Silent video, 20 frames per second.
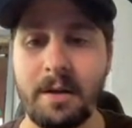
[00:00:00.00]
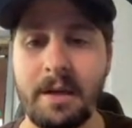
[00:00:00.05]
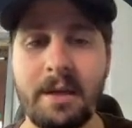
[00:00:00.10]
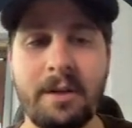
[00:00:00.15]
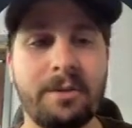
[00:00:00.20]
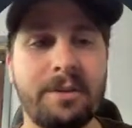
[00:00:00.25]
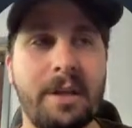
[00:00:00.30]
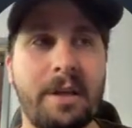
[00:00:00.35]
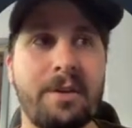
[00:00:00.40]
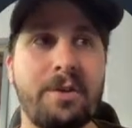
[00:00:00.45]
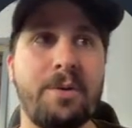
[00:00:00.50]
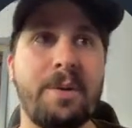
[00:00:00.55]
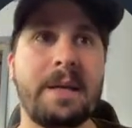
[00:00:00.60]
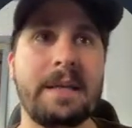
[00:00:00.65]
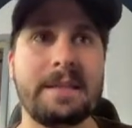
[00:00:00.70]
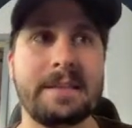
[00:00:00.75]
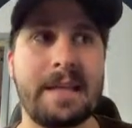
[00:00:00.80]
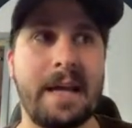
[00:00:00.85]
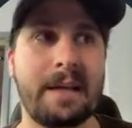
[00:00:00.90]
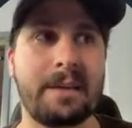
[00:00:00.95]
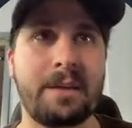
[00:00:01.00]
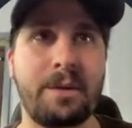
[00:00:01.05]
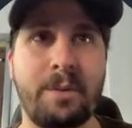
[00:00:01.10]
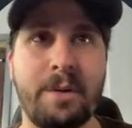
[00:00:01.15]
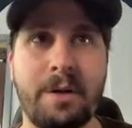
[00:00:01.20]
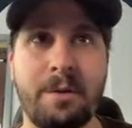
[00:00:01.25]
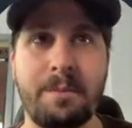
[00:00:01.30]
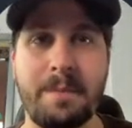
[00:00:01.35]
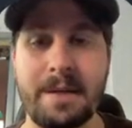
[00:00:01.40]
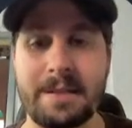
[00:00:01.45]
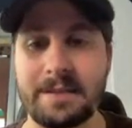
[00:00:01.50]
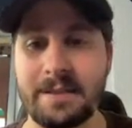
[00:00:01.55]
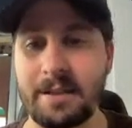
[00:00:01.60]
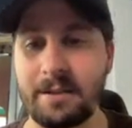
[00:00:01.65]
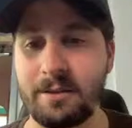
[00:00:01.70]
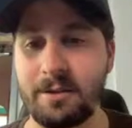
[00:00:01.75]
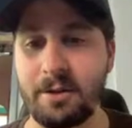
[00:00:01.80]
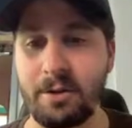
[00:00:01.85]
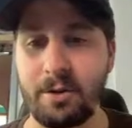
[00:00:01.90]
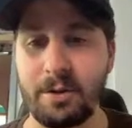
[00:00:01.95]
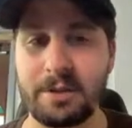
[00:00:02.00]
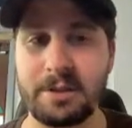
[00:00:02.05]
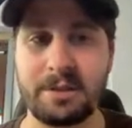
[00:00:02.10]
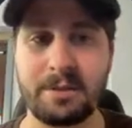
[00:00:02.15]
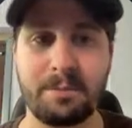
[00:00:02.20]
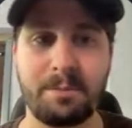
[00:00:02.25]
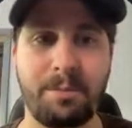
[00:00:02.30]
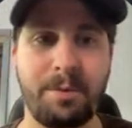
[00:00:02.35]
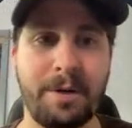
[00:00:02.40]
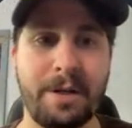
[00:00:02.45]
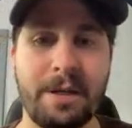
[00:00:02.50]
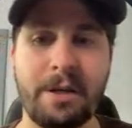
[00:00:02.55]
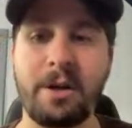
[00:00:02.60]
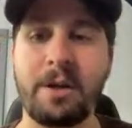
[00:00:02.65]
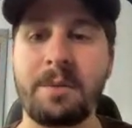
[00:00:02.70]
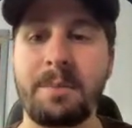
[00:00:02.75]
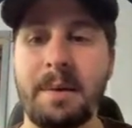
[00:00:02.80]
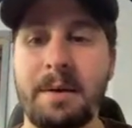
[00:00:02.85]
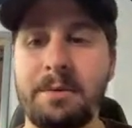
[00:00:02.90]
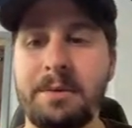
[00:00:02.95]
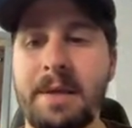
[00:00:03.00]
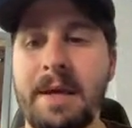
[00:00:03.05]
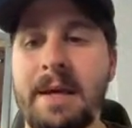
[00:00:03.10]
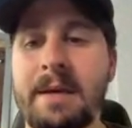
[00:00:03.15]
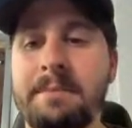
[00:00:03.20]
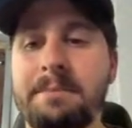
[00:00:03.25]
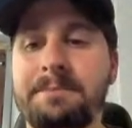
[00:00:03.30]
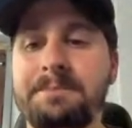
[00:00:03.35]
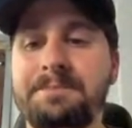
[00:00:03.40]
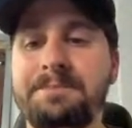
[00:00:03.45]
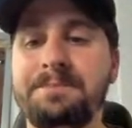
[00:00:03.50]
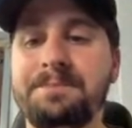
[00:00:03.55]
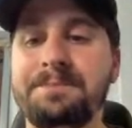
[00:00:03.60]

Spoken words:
It'll tell you exactly what you're missing, too. It's pretty good about that.